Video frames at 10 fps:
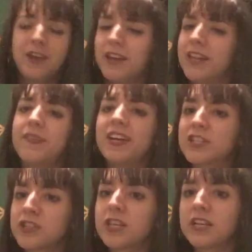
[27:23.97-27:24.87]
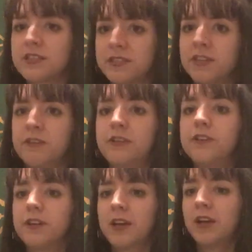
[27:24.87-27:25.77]
And I've actually
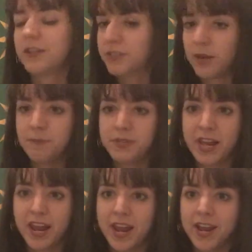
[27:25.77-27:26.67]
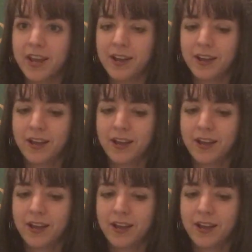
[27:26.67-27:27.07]
considered someday